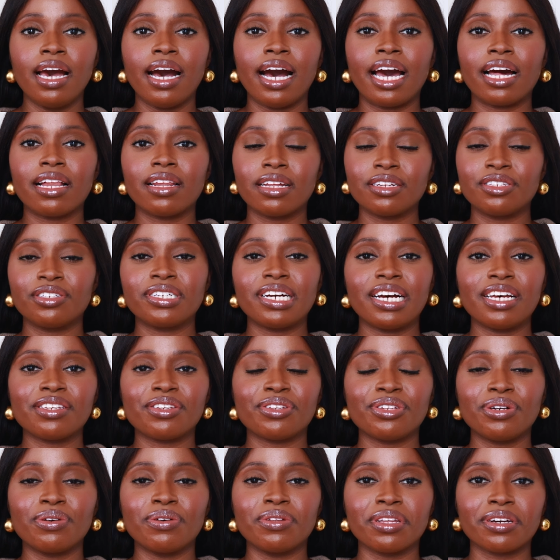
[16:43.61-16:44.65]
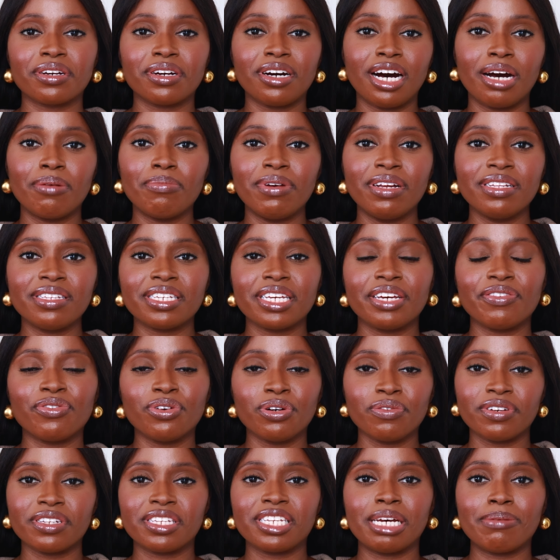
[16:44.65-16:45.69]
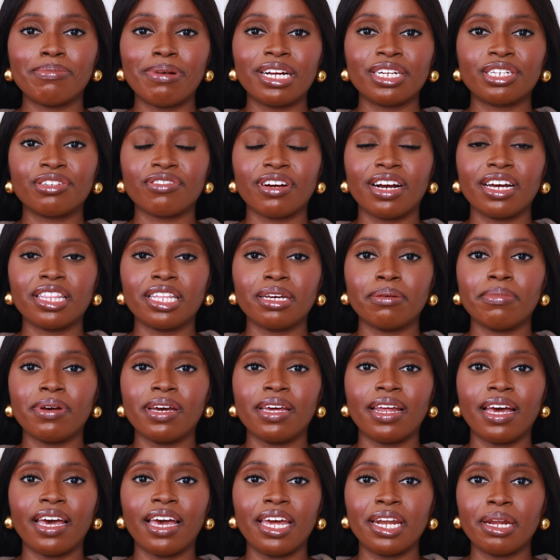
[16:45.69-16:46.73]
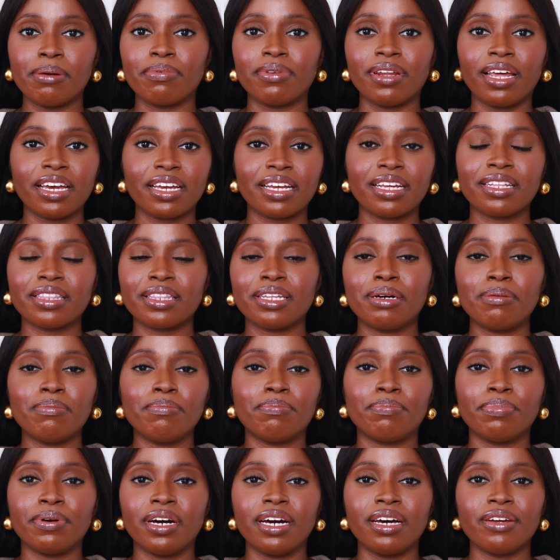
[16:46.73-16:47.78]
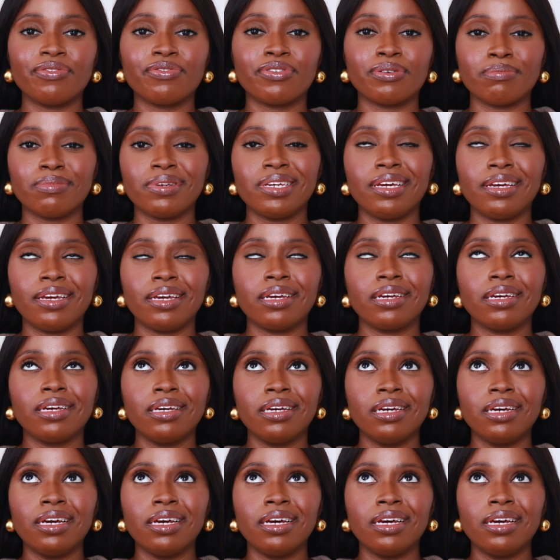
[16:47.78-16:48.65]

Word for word: I'll let you guys know in the comments if over time I tried them and I end up liking them, but for me,